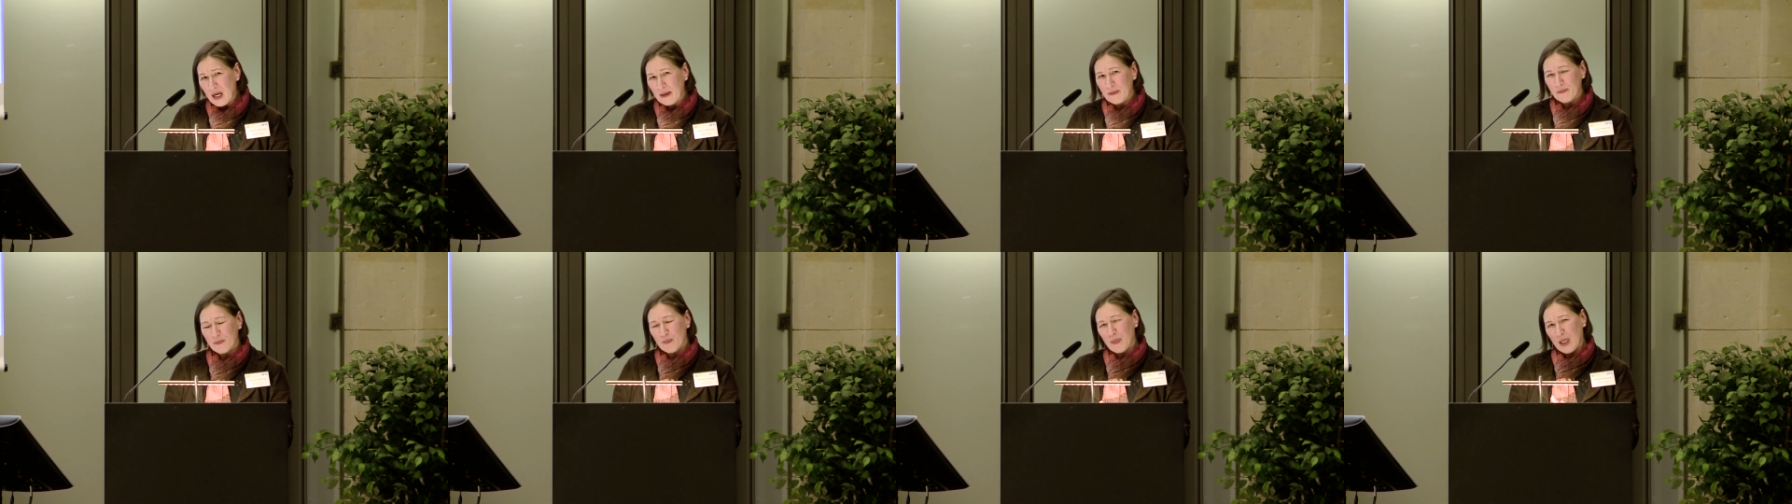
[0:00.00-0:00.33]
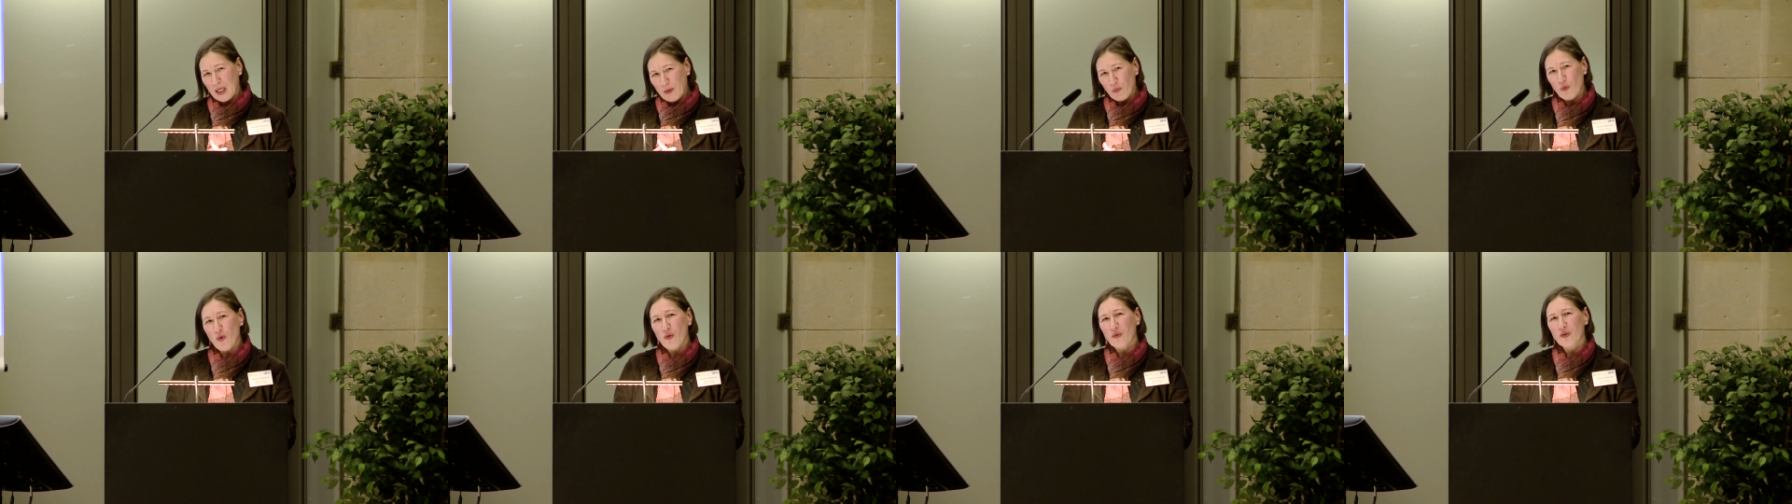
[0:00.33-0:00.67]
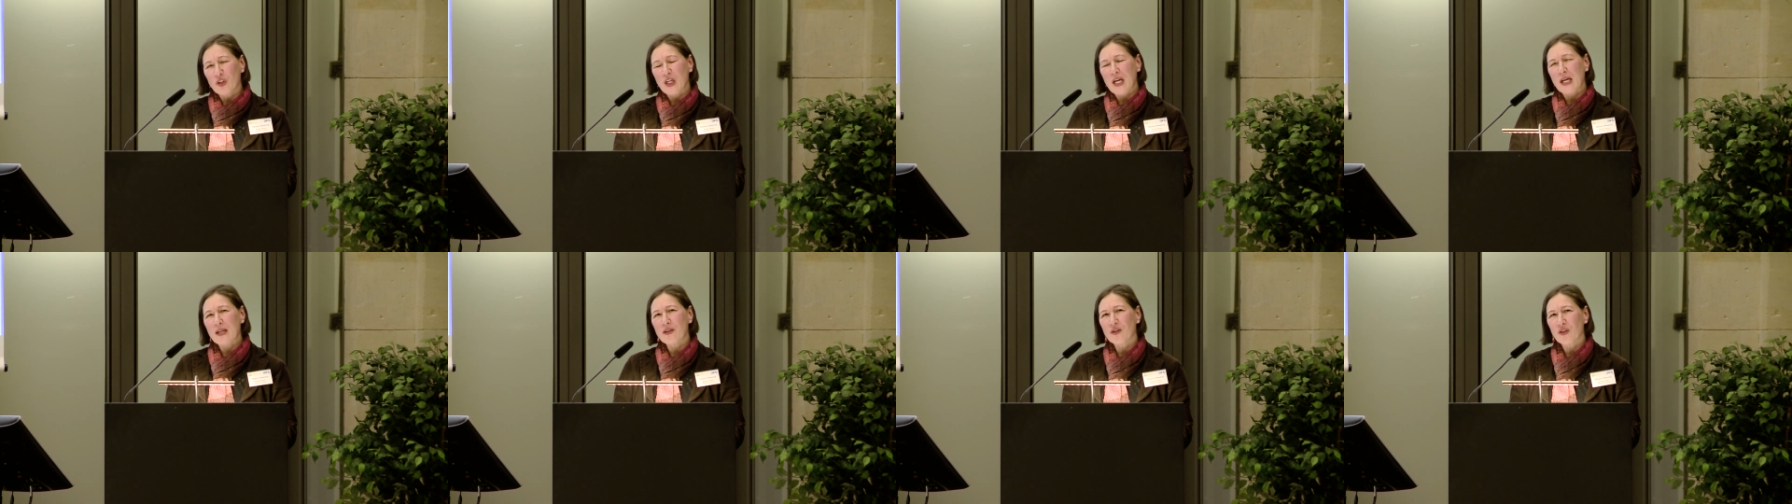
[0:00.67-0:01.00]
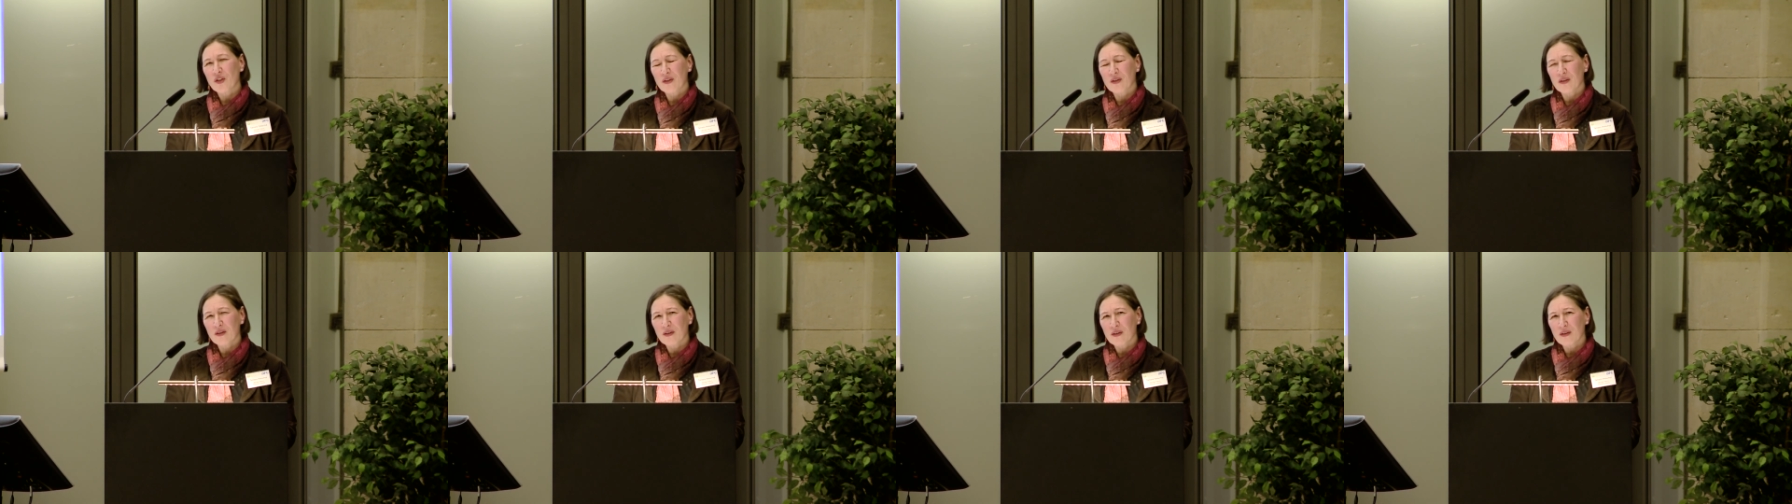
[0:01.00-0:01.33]
I, my role
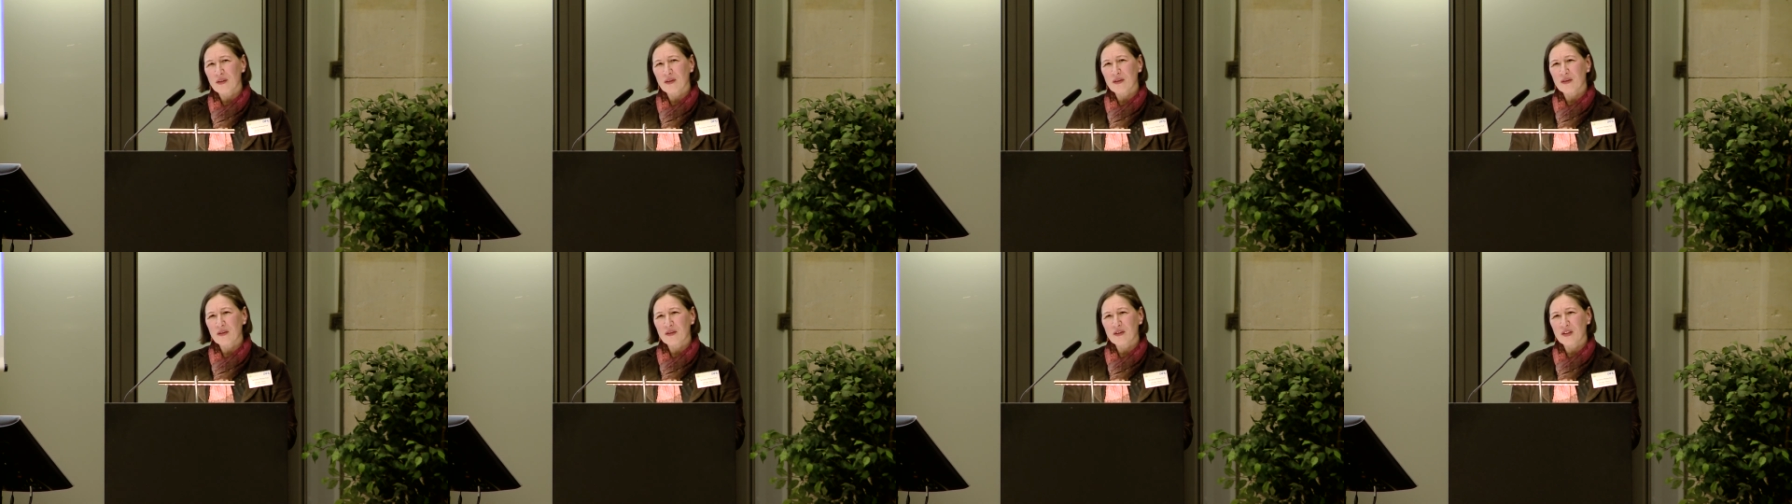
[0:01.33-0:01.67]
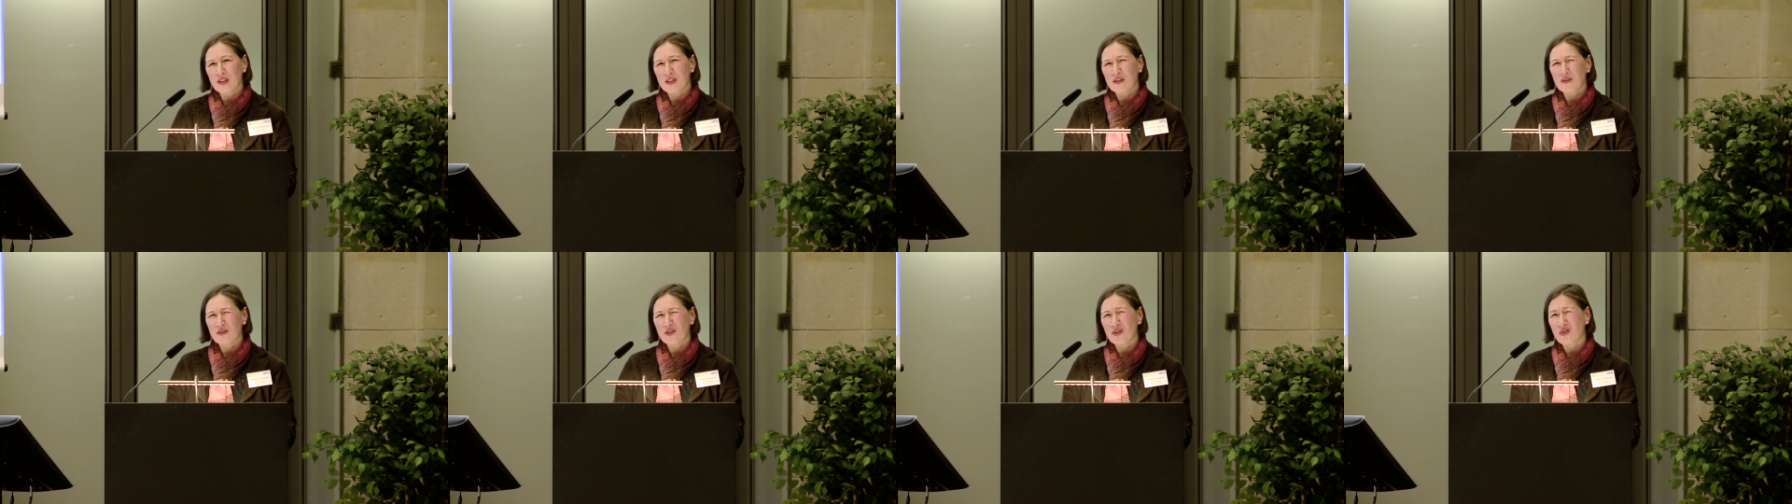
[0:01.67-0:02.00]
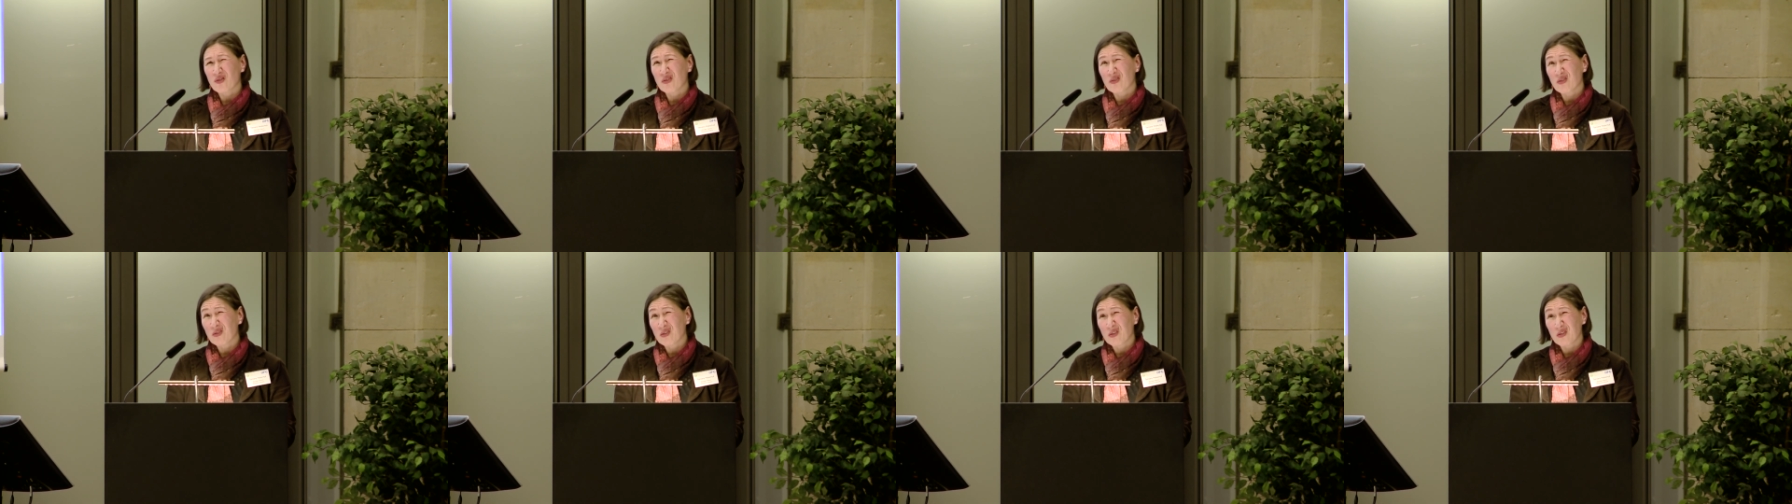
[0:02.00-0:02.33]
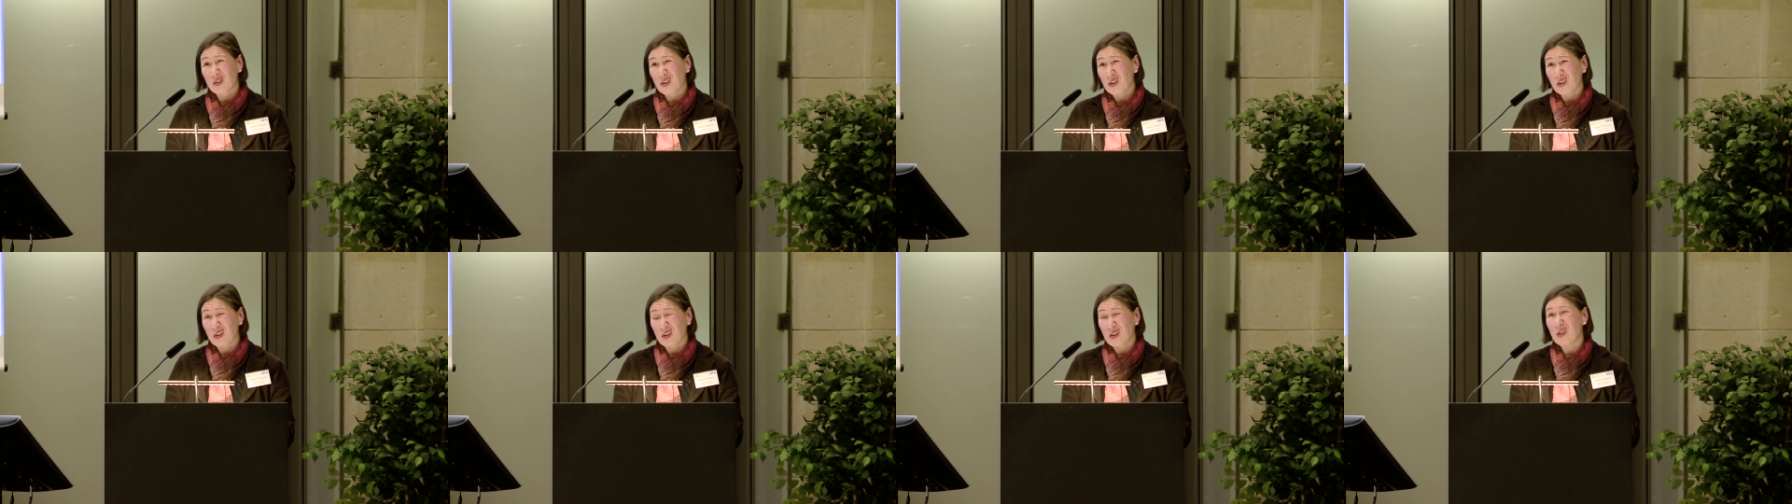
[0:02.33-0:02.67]
changed uh, since
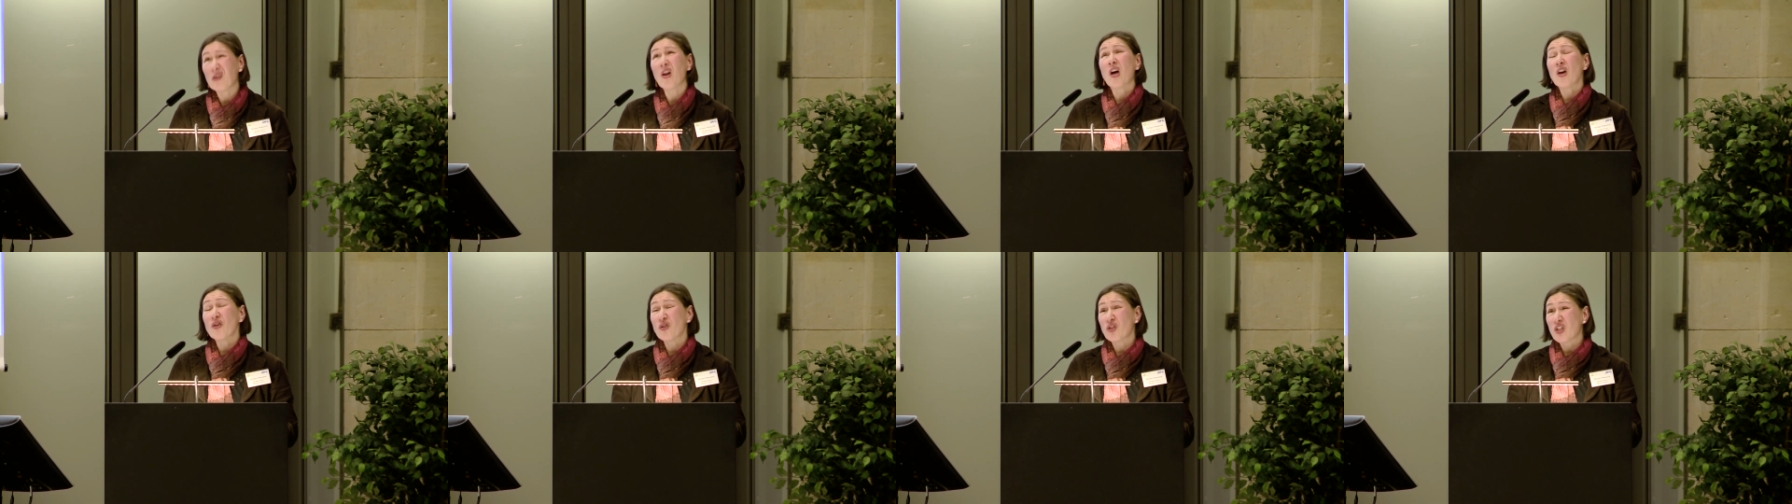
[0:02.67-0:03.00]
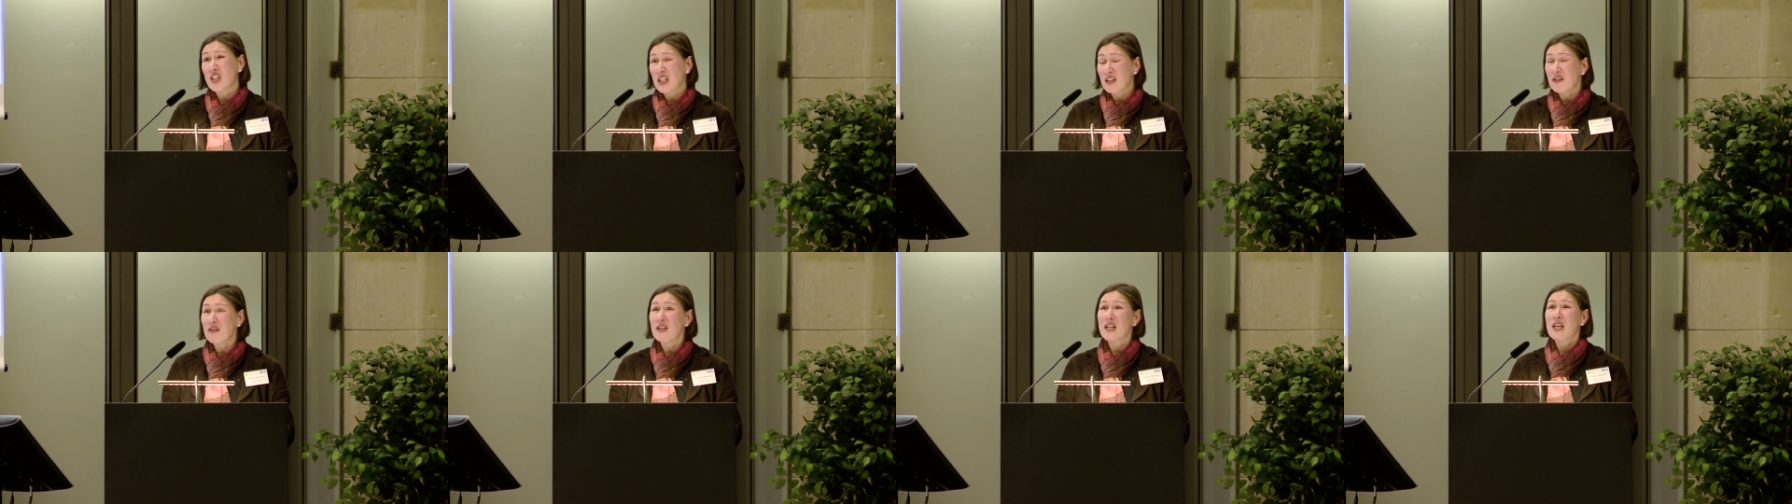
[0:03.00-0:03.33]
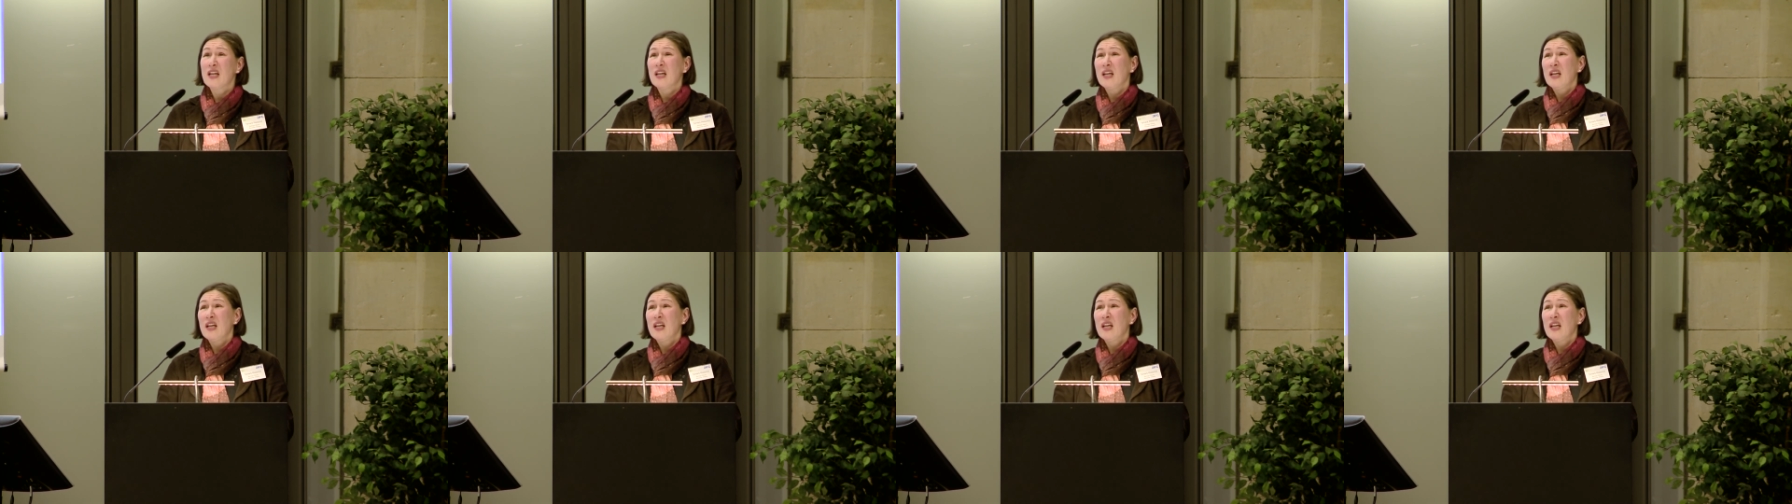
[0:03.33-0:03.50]
uh, last year,